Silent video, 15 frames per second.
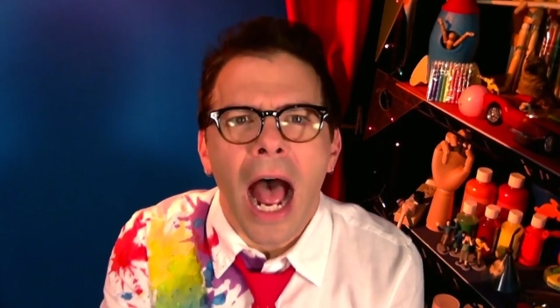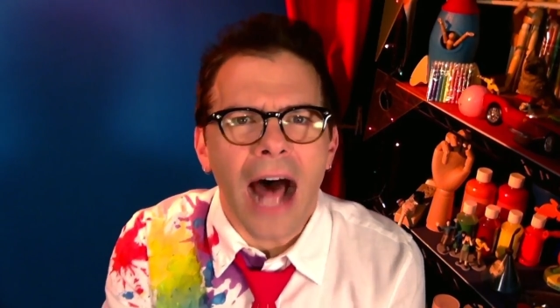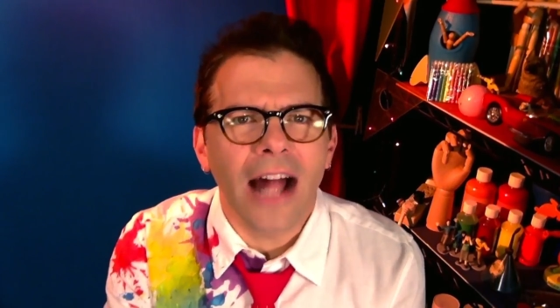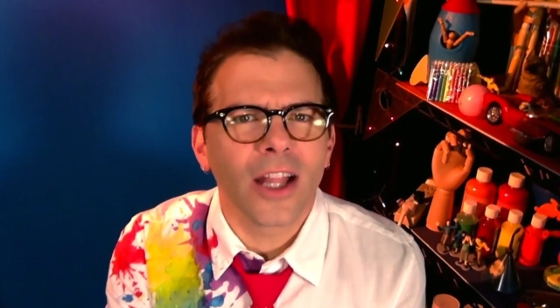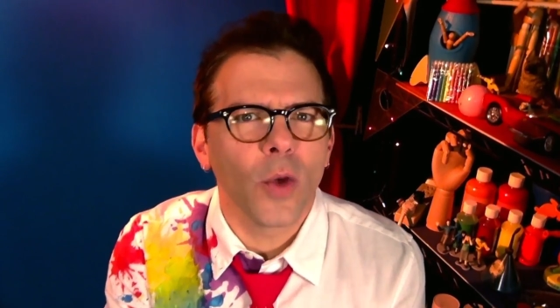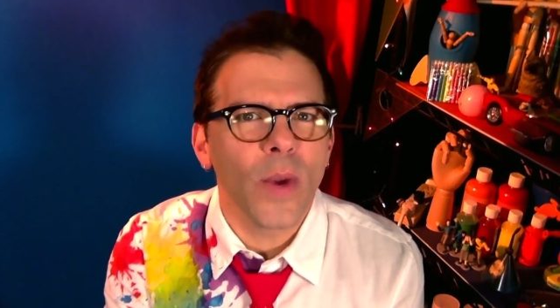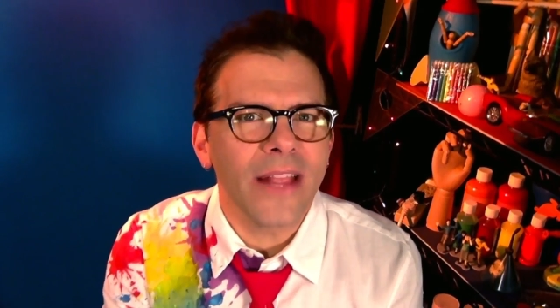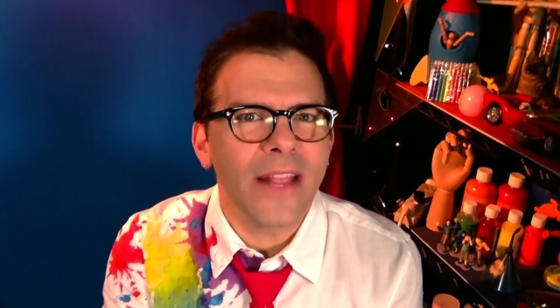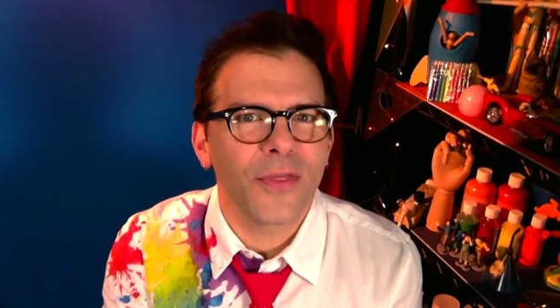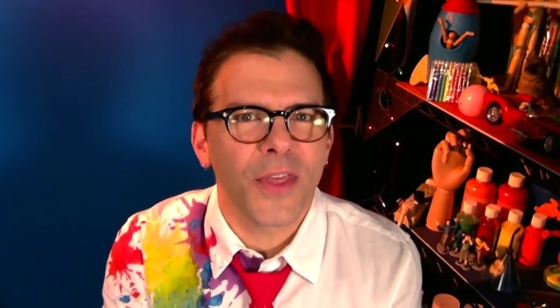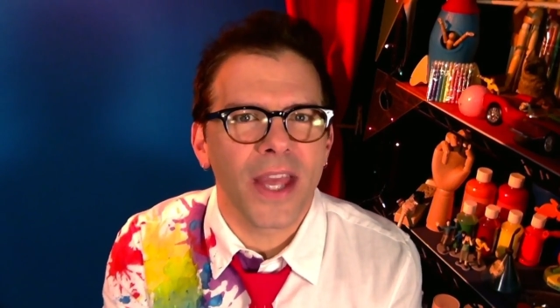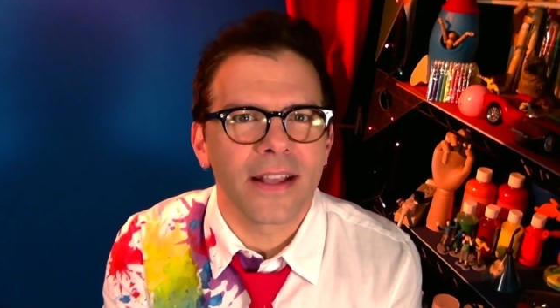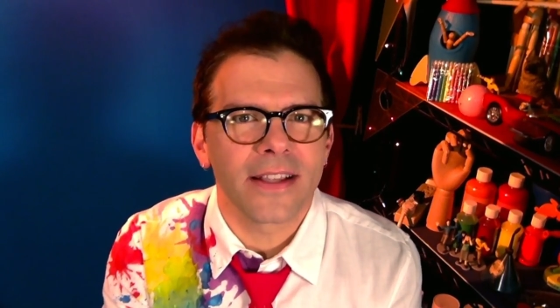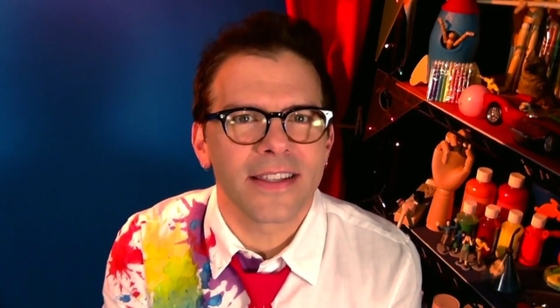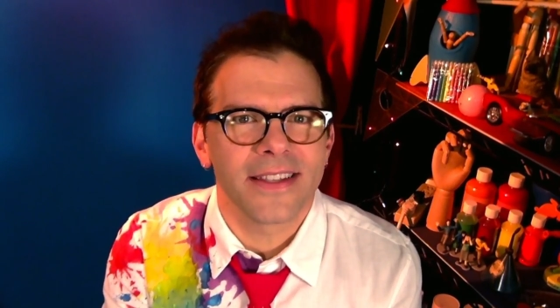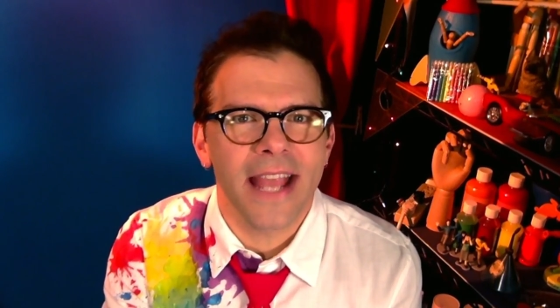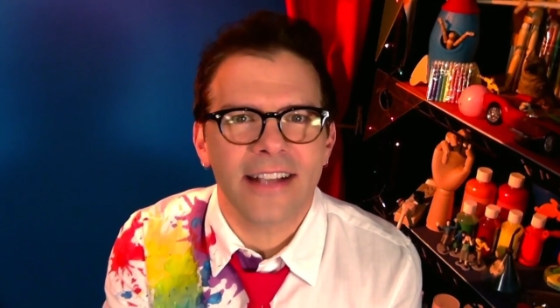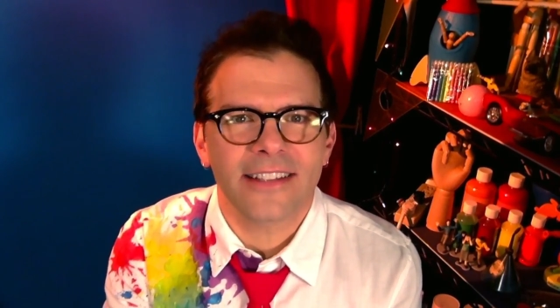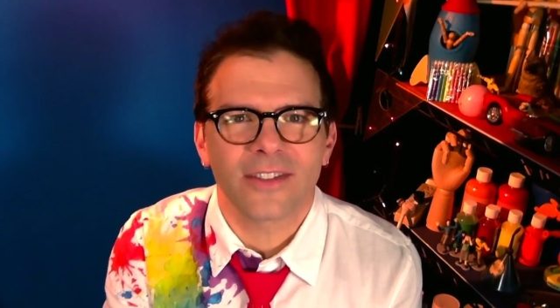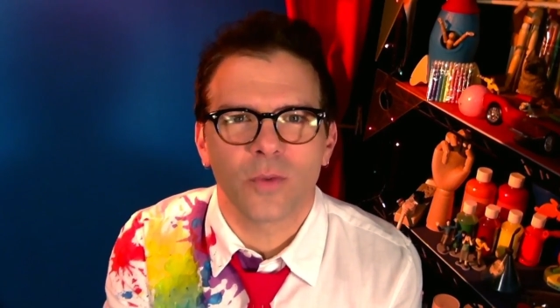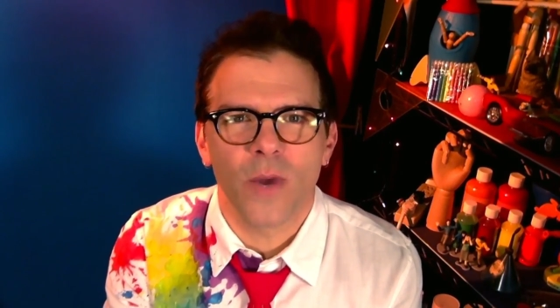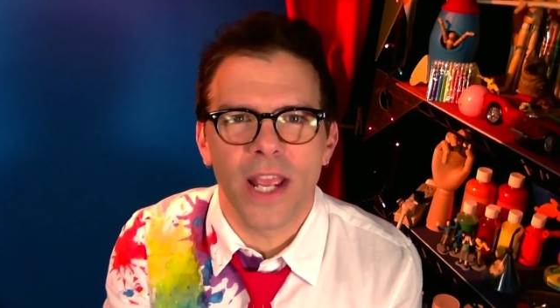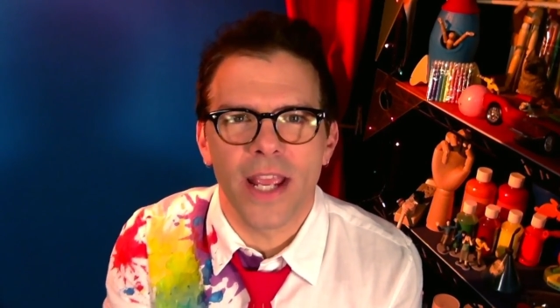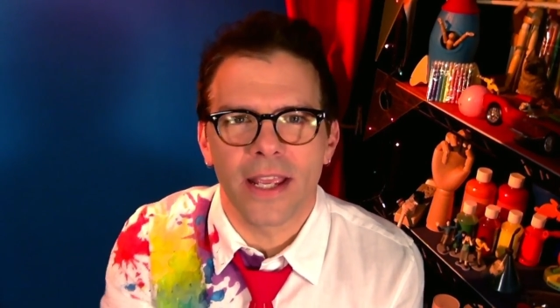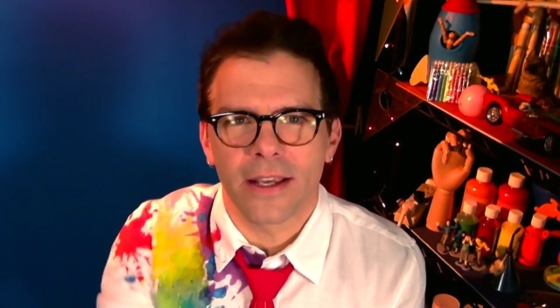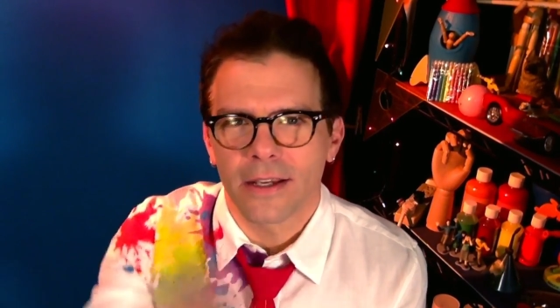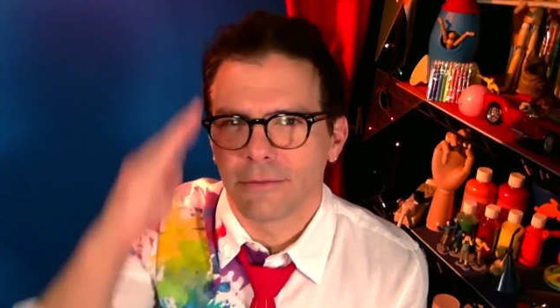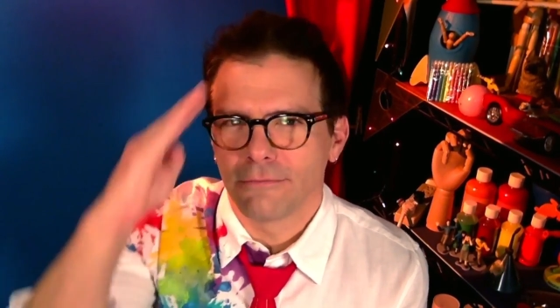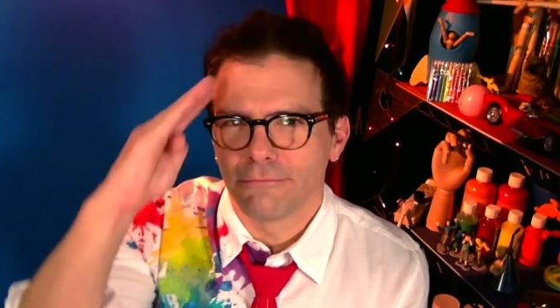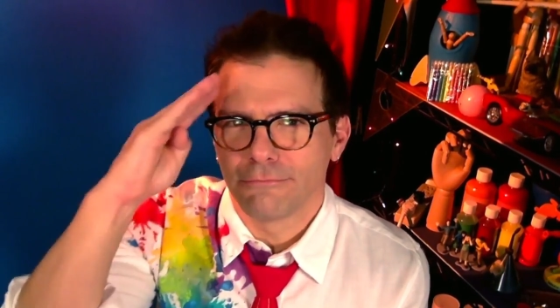Halloween things next
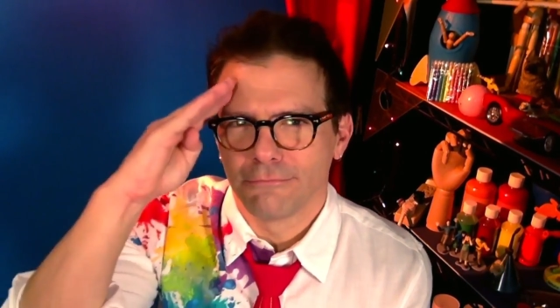week.